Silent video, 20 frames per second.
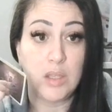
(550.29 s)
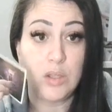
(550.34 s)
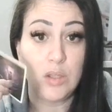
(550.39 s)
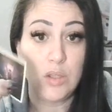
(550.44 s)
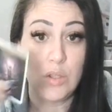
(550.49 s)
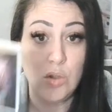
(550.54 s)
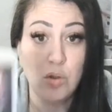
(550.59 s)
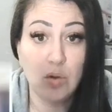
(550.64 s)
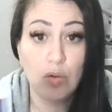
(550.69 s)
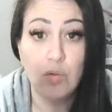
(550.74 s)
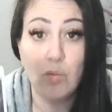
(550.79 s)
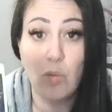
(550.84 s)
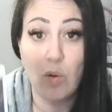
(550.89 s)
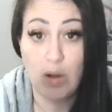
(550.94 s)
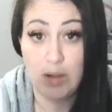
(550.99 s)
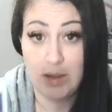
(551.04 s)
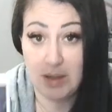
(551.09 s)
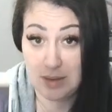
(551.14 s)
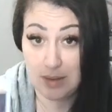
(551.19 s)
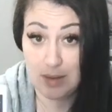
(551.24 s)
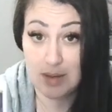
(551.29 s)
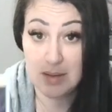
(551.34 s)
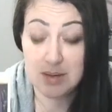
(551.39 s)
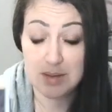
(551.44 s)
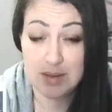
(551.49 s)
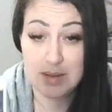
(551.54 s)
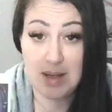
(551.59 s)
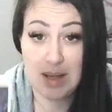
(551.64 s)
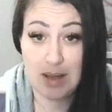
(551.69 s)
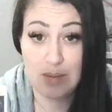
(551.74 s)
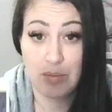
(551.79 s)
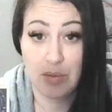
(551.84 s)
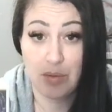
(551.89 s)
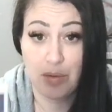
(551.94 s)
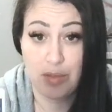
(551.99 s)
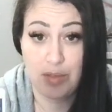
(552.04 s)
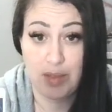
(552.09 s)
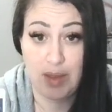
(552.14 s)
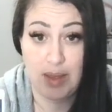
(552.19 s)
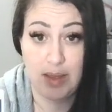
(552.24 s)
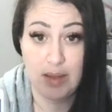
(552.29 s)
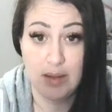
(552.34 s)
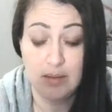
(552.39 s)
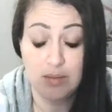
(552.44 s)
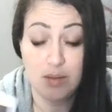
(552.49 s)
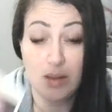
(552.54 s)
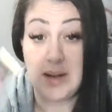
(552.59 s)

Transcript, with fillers: you wanted this stable thing.